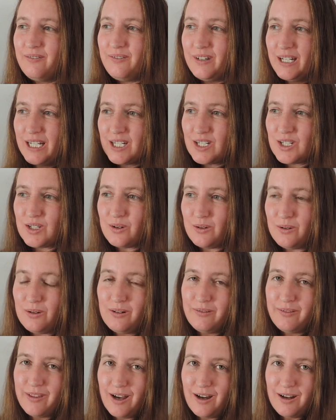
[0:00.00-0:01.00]
finished
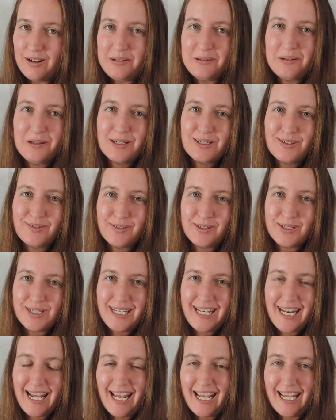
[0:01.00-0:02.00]
all of the artworks for
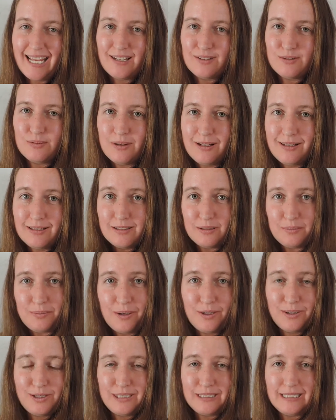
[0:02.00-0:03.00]
today as well as
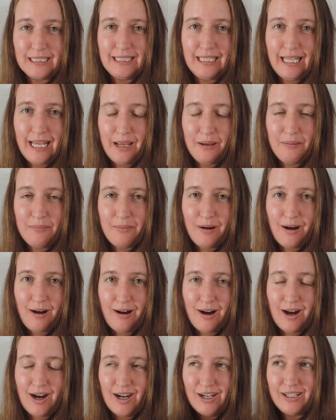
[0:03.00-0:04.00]
posted them
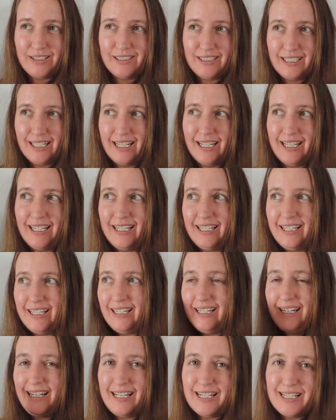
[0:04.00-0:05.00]
on
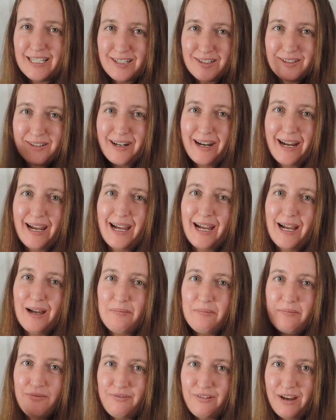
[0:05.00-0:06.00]

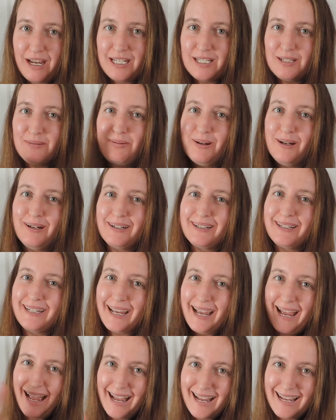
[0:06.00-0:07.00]
Instagram,
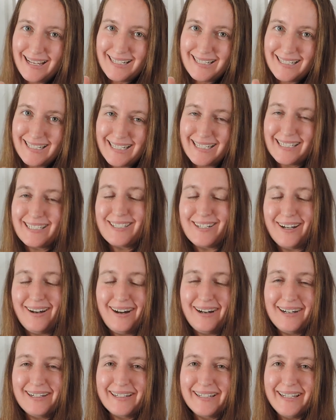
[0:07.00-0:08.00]
Facebook and
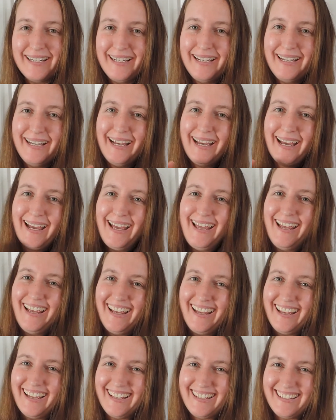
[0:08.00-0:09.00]
TikTok.
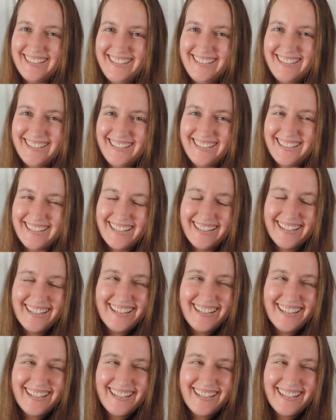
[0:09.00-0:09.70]
And